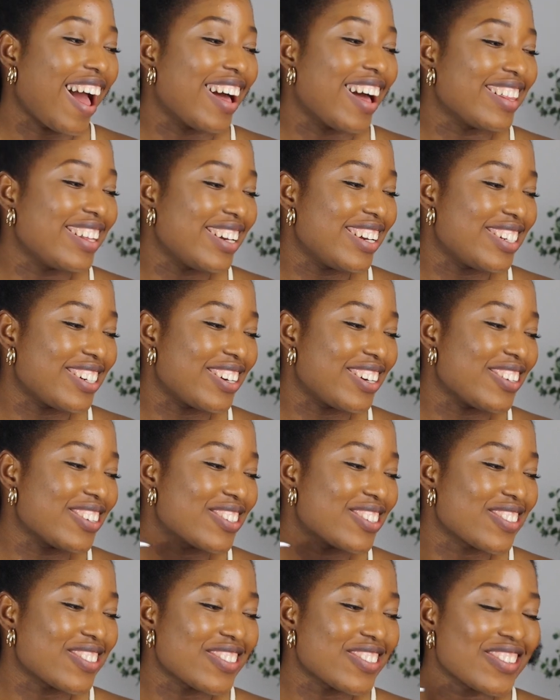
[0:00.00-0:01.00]
Are they
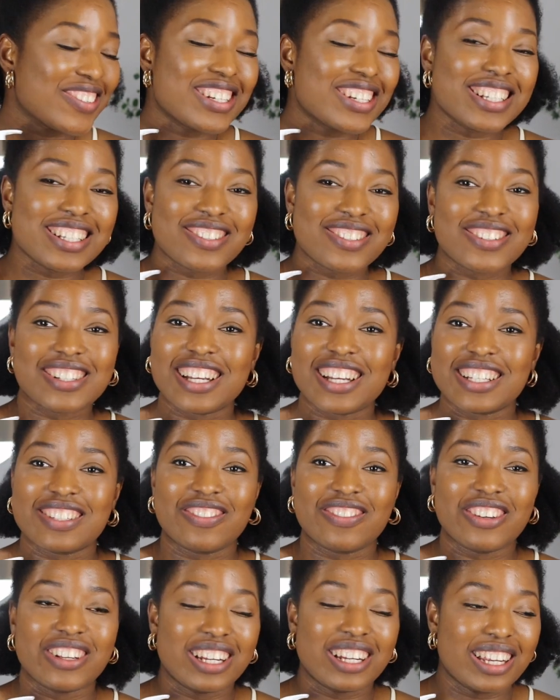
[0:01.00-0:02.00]
jealous? So this one
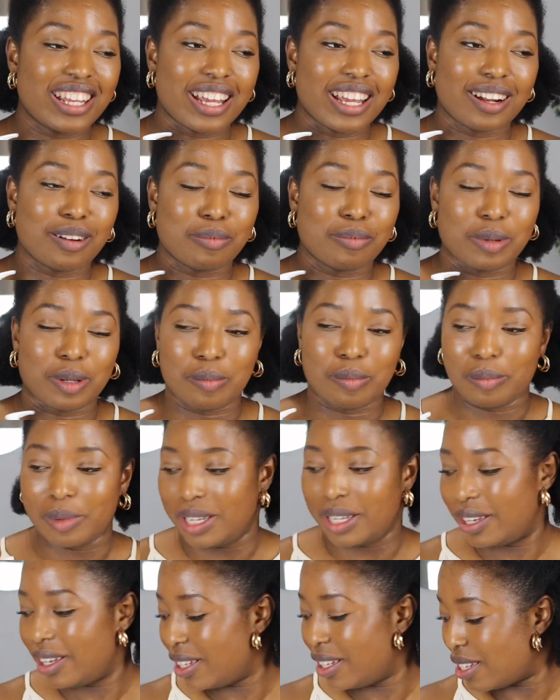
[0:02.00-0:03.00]
has been really helping
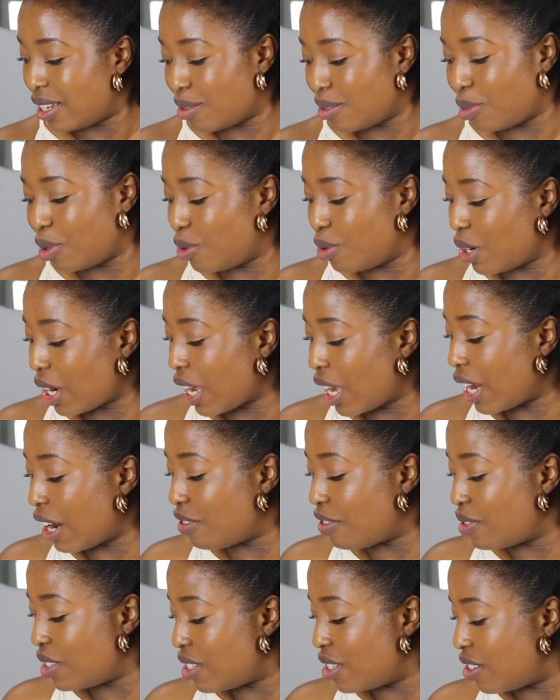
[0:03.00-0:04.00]
me. It has been working.
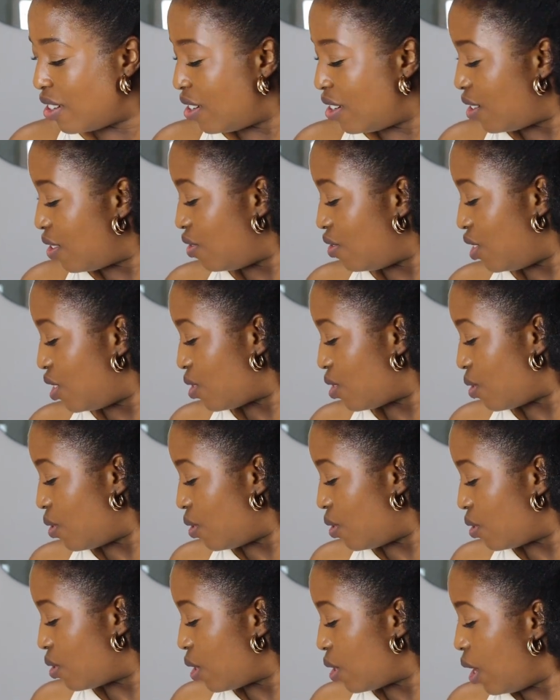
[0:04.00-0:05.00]
I've been seeing the
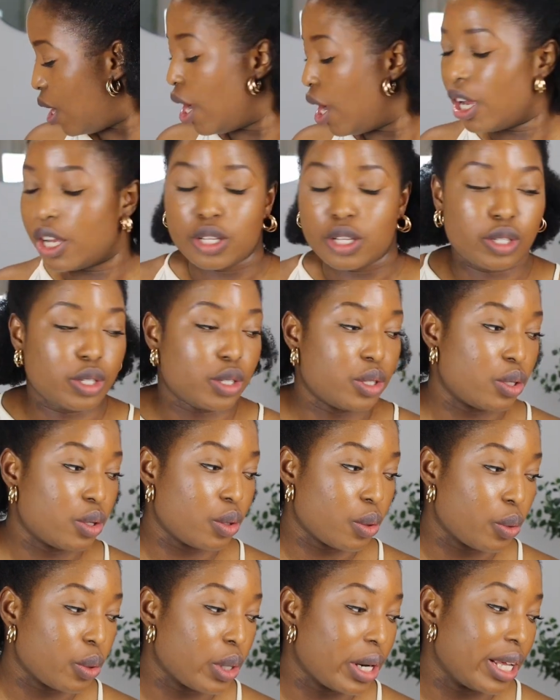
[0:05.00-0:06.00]
results.
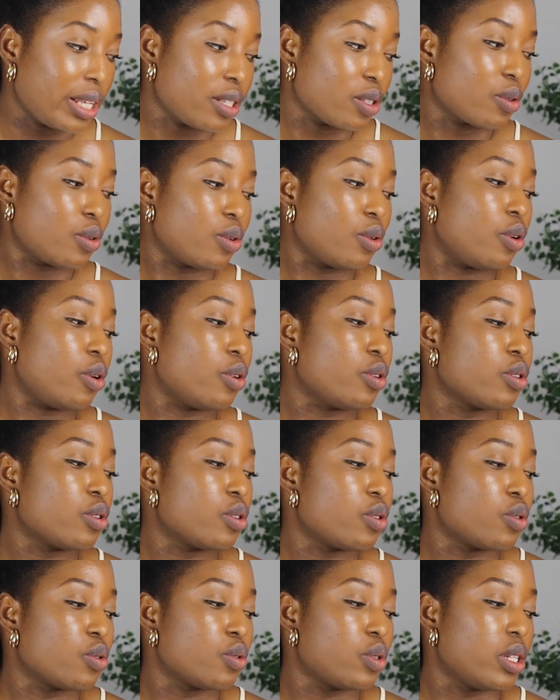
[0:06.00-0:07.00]
So let's go on
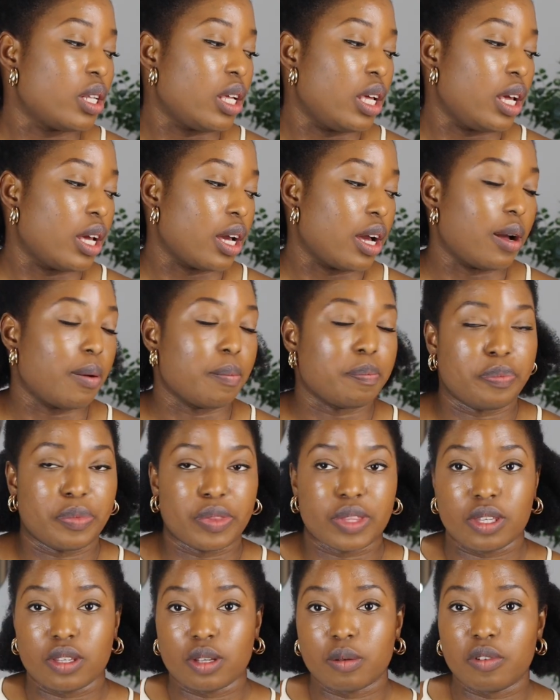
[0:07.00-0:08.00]
to the
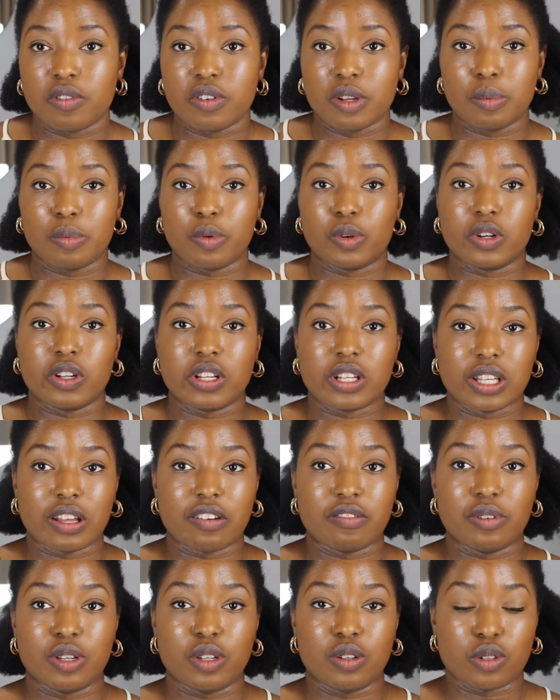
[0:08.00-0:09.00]
some of the products
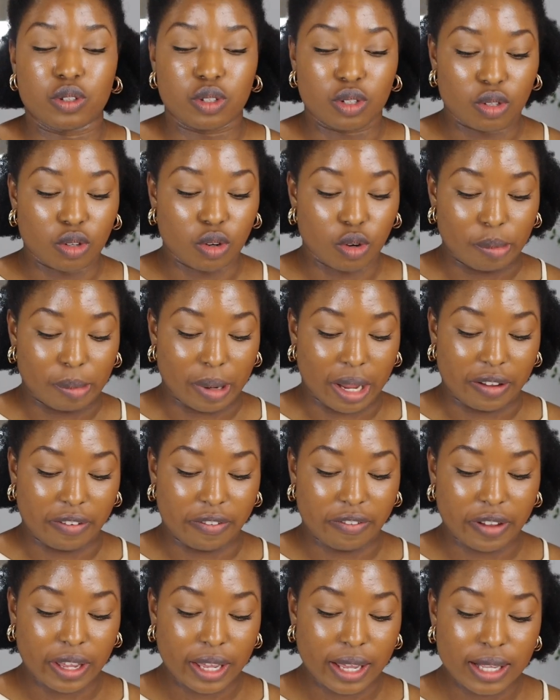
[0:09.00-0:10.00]
I've been using on my
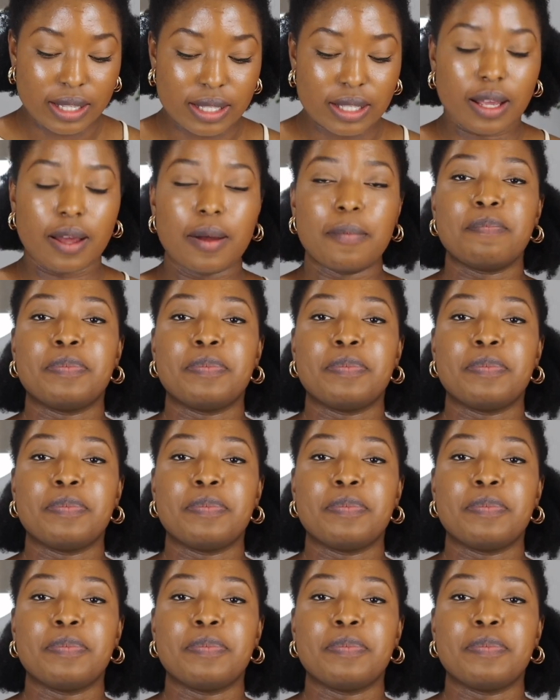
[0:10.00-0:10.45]
face.